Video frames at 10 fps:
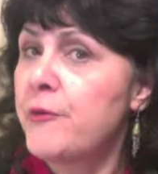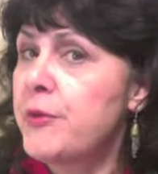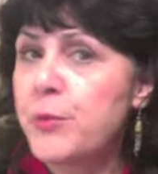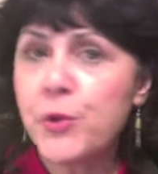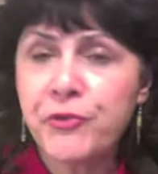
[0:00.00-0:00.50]

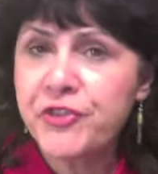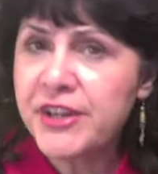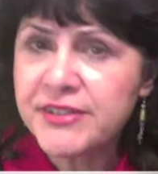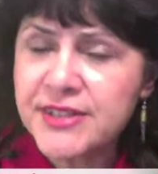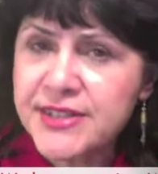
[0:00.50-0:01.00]
We both
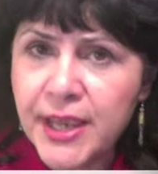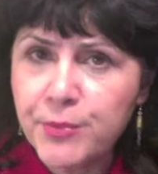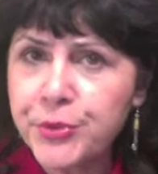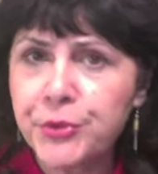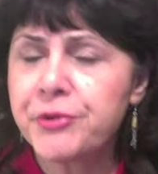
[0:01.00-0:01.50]
share the same
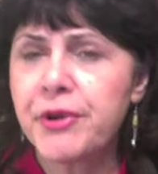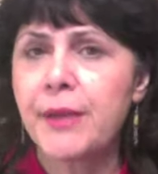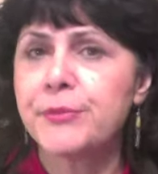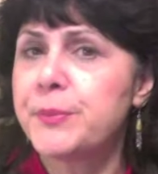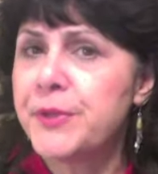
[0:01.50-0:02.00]

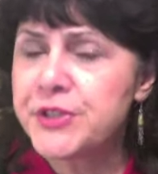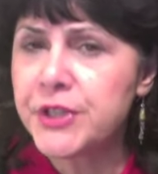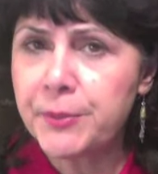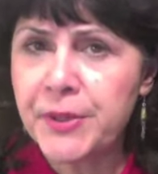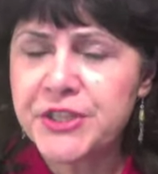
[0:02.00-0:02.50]
program, the better,
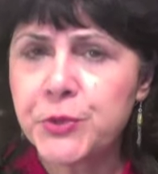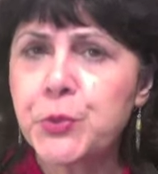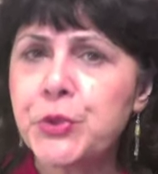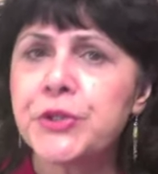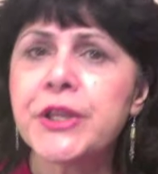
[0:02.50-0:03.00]
a better
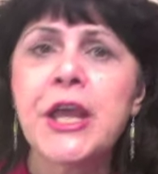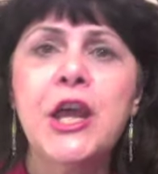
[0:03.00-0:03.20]
world.